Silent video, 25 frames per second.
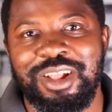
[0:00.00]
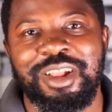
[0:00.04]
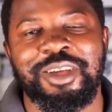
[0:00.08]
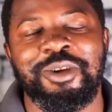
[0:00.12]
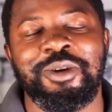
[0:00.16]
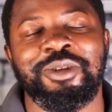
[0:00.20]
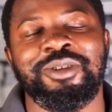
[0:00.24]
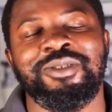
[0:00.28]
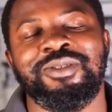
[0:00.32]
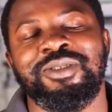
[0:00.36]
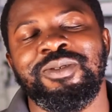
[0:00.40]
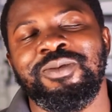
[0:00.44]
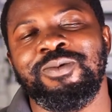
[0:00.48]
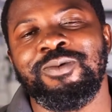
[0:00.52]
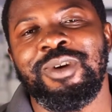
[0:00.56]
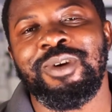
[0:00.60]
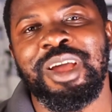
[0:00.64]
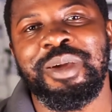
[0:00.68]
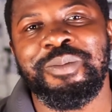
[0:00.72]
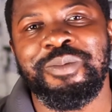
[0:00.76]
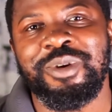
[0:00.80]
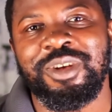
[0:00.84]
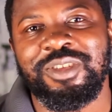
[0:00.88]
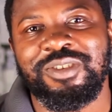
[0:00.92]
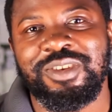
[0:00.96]
click on the
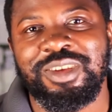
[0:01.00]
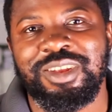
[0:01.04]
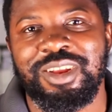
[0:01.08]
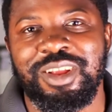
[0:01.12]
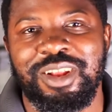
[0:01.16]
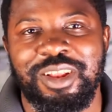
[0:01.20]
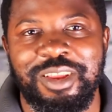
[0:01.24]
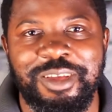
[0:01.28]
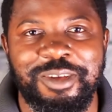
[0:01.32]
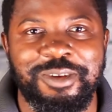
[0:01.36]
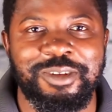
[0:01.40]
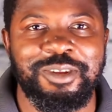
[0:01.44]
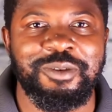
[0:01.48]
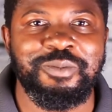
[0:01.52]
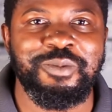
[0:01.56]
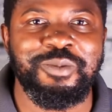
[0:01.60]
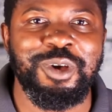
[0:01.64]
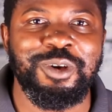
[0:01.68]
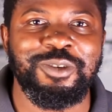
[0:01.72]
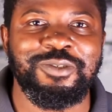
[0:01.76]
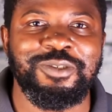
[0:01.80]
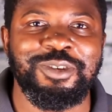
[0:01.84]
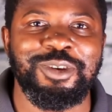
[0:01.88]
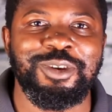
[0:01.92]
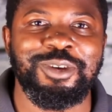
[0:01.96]
subscribe button, click on the
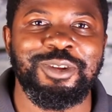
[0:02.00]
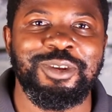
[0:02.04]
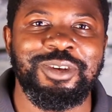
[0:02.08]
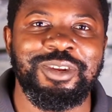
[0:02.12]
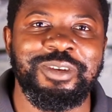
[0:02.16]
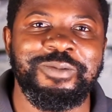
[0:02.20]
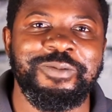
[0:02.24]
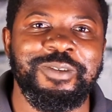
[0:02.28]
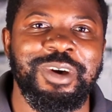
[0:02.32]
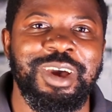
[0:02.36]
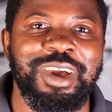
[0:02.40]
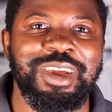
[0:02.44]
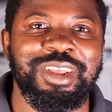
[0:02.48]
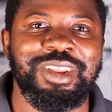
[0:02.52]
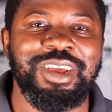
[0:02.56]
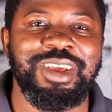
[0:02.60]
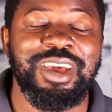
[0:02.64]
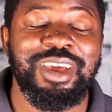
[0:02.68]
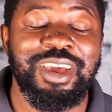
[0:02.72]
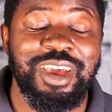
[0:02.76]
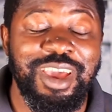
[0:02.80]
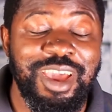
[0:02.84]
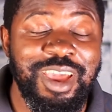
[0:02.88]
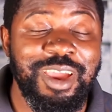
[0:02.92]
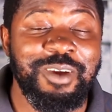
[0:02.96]
bell so you're notified
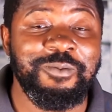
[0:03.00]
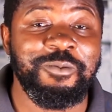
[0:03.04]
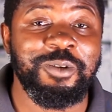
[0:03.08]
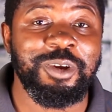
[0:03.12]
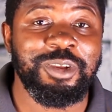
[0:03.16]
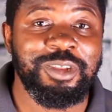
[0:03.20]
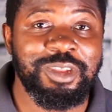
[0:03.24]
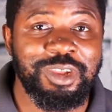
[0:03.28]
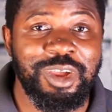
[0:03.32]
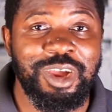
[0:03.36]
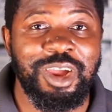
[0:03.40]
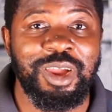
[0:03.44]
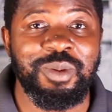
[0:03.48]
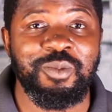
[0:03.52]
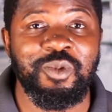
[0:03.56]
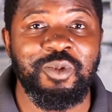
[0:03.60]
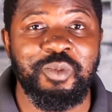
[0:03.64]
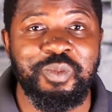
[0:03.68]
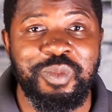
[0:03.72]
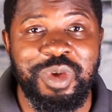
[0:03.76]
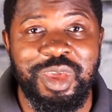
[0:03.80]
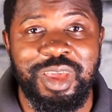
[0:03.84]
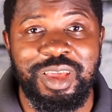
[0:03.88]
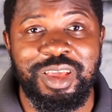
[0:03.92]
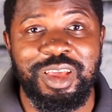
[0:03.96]
every time we
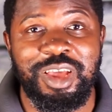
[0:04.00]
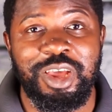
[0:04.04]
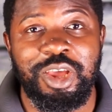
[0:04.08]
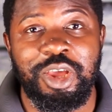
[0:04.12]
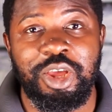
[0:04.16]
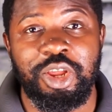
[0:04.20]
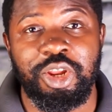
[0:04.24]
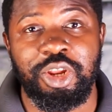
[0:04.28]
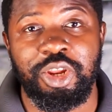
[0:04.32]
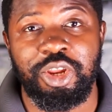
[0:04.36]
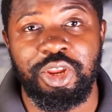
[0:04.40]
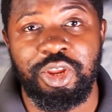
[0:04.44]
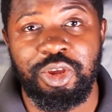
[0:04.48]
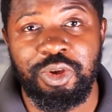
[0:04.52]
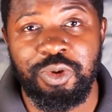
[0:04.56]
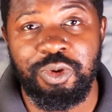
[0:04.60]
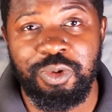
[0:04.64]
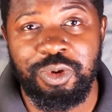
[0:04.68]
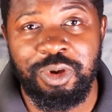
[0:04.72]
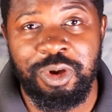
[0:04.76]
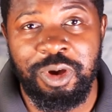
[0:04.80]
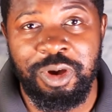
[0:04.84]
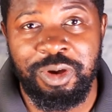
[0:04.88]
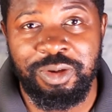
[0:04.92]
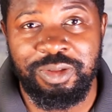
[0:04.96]
make new
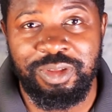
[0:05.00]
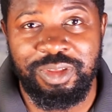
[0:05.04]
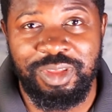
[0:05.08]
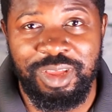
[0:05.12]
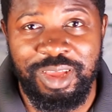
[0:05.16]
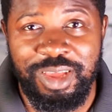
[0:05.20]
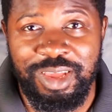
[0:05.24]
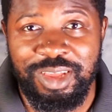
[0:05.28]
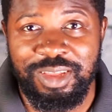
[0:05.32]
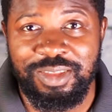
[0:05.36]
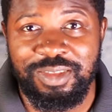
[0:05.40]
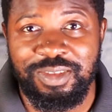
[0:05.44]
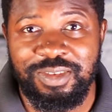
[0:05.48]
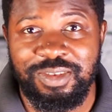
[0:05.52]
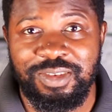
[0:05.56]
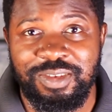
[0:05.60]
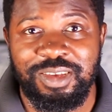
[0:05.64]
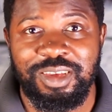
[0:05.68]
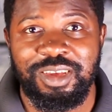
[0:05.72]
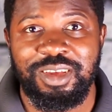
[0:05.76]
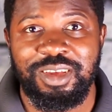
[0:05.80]
content.